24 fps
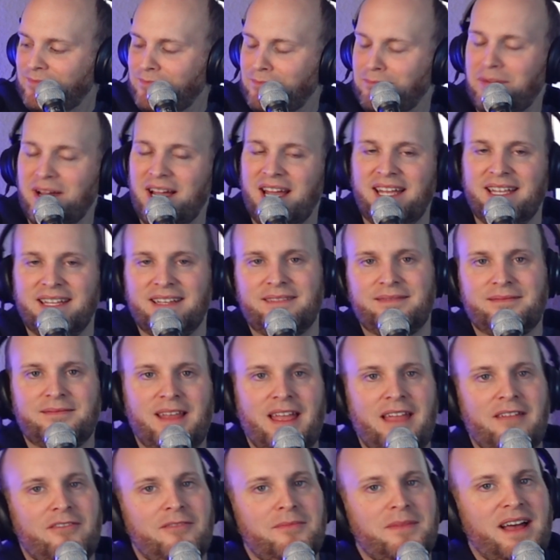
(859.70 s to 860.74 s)
But
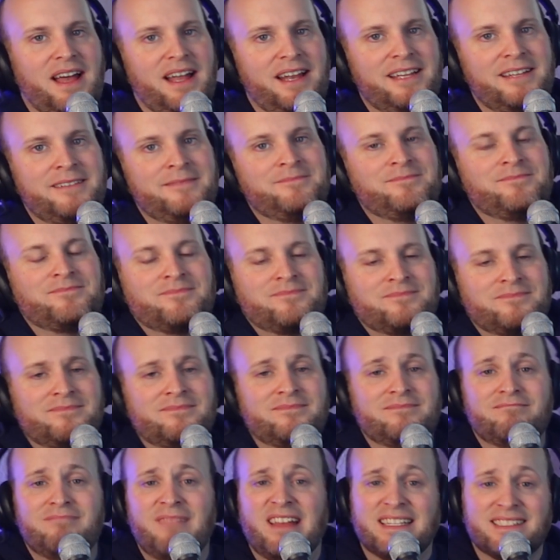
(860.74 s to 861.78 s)
everybody,
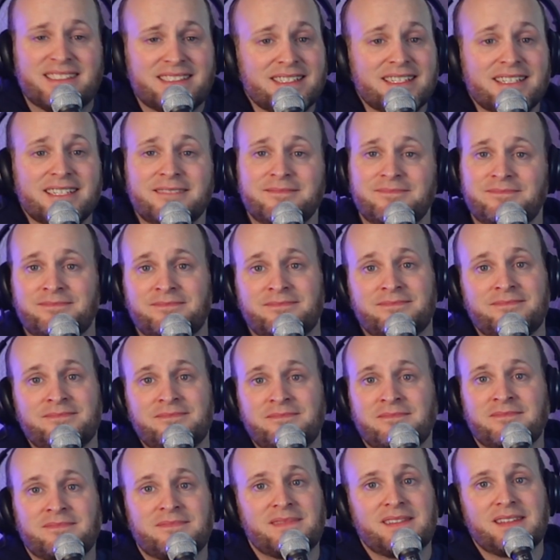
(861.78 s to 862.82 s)
that's it.
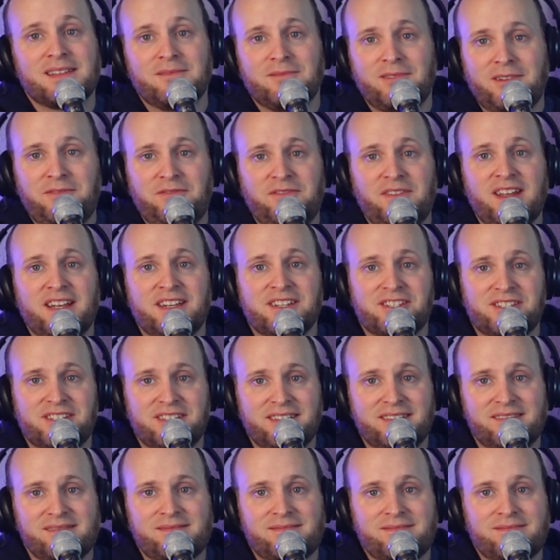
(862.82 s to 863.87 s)
We finished
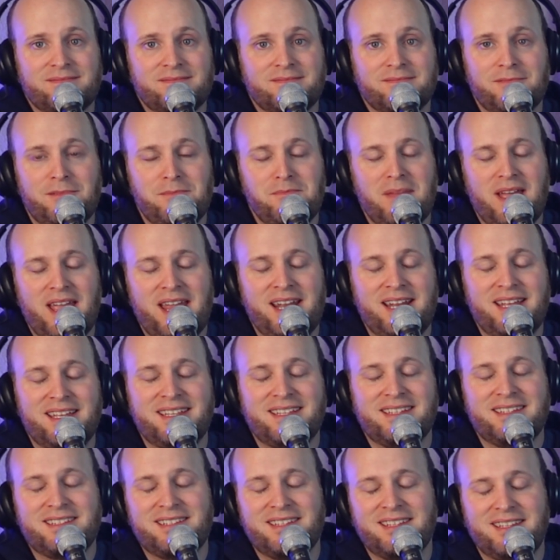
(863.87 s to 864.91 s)
it. We made
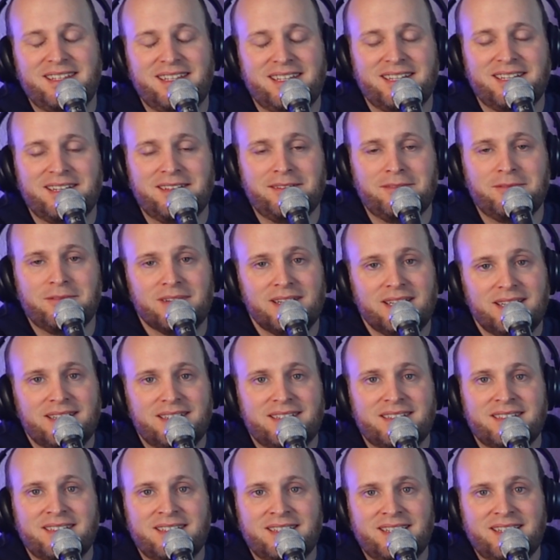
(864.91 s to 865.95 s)
it to the end of the
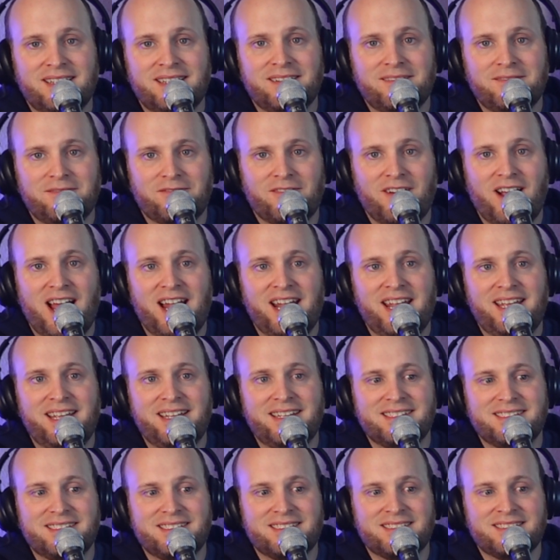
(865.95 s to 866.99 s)
week. Friday
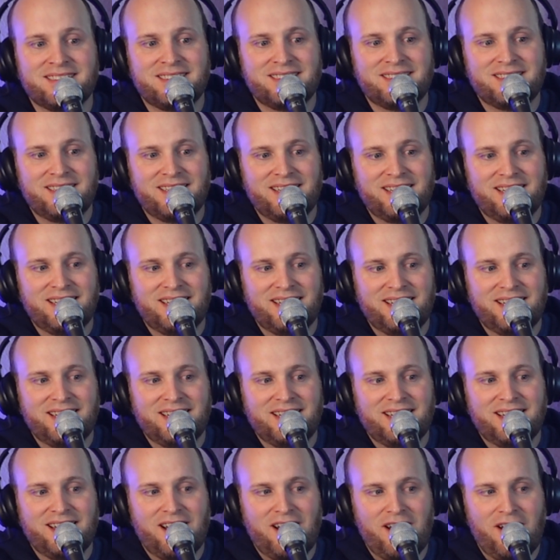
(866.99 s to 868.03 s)
is
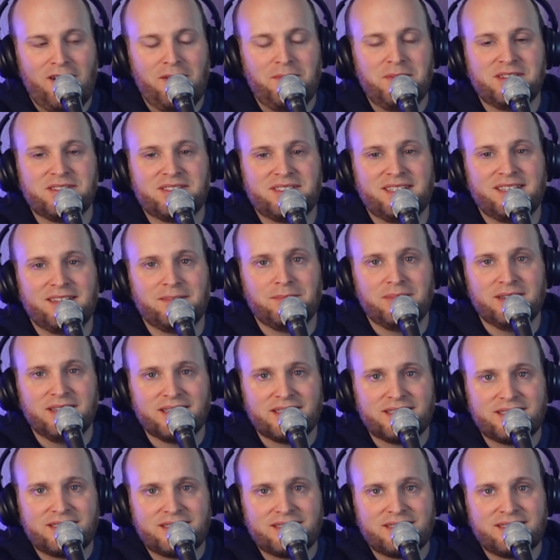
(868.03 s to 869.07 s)
almost in the
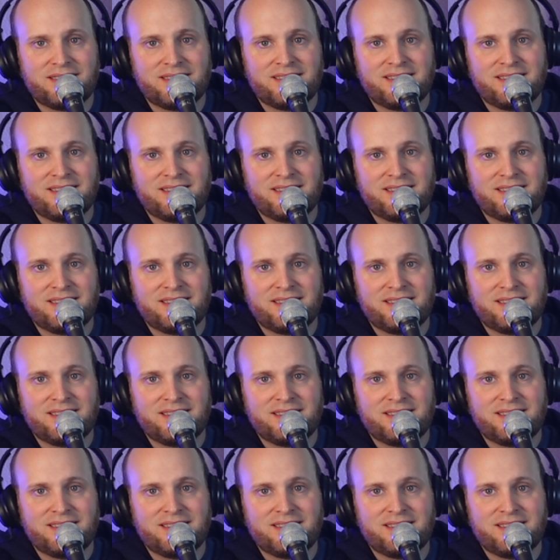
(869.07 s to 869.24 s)
books.